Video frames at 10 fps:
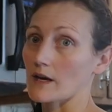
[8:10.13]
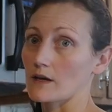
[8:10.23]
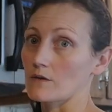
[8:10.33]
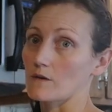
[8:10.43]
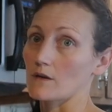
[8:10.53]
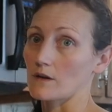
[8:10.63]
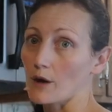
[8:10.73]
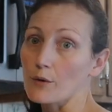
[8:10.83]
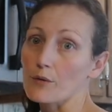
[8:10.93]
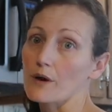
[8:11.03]
Like, I use it in
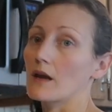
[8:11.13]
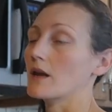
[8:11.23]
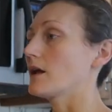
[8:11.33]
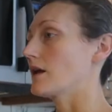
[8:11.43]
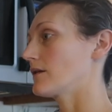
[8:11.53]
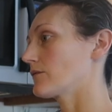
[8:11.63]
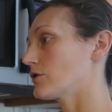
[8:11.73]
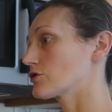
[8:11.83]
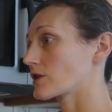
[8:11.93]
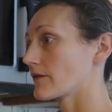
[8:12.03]
deodorant,
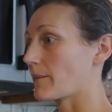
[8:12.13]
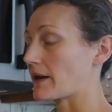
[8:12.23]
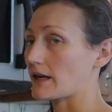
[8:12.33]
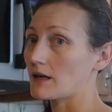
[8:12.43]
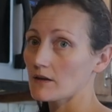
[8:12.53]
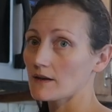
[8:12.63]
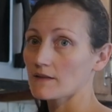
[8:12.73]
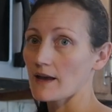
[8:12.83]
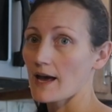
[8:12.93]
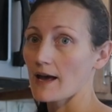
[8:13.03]
and usually if I make a healing
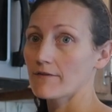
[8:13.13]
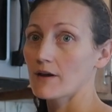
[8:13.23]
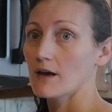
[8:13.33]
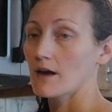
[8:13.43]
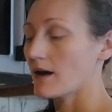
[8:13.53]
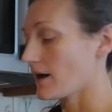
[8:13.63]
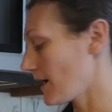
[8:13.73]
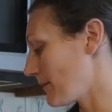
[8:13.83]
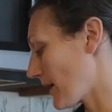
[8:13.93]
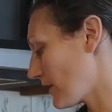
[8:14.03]
salve,
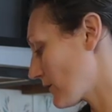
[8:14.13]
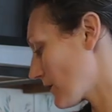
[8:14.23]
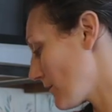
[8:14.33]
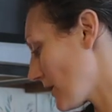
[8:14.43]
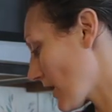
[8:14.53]
um, I use it